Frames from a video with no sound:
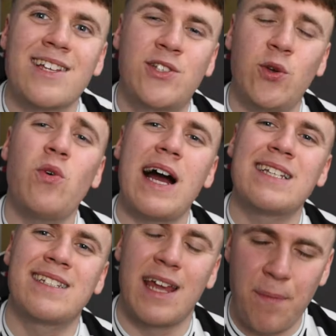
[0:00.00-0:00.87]
So
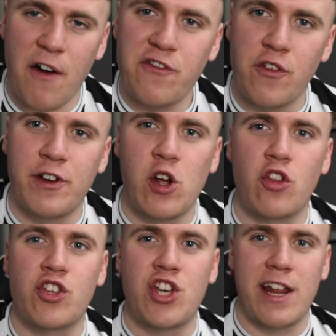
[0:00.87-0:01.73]
guys, today, back for another video
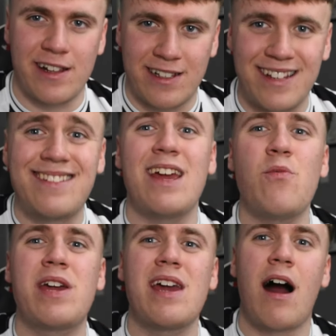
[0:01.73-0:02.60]
on the channel. Today
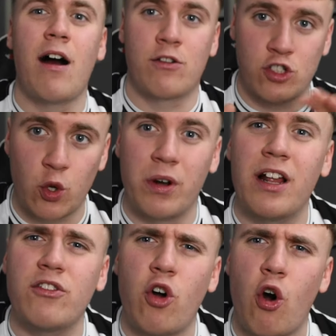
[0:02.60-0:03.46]
we're here doing a
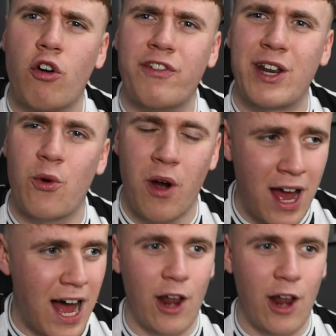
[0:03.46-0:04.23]
little talk video.